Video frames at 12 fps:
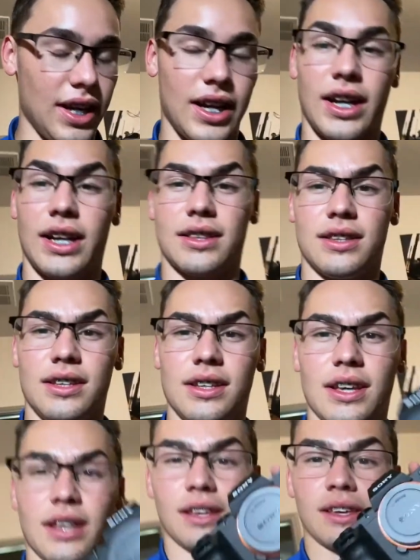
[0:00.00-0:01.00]
I got
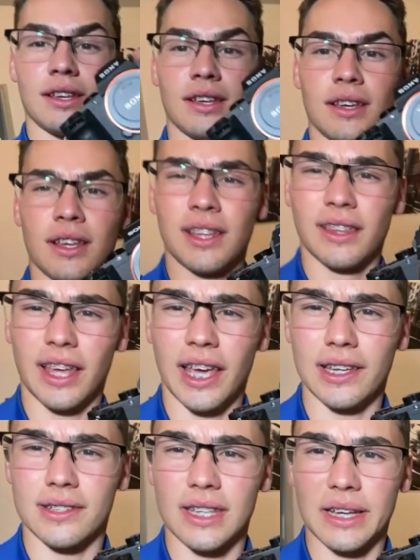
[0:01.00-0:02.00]
the
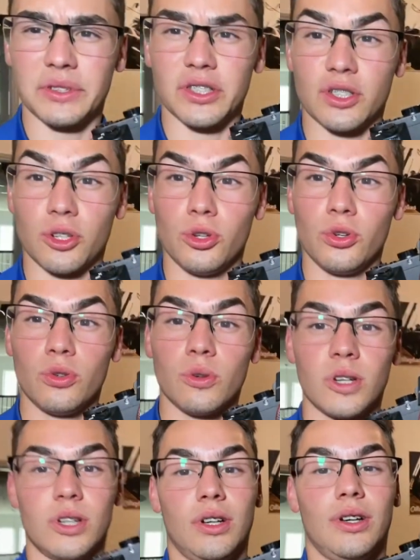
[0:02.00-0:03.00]

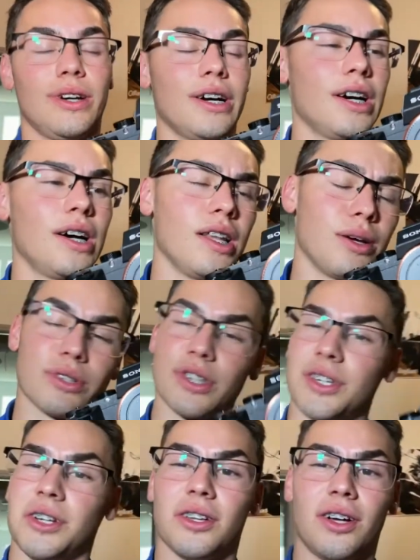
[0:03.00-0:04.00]
A7II. There was a
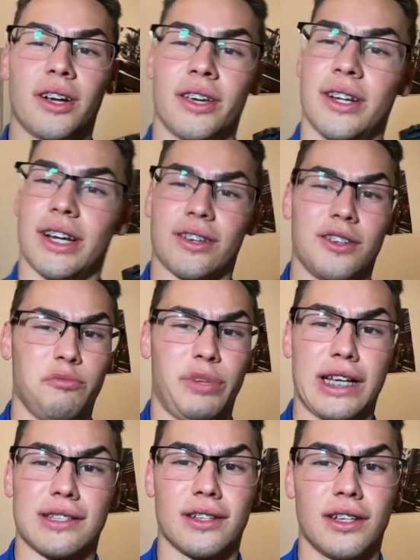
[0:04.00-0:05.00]
deal on it. I couldn't pass it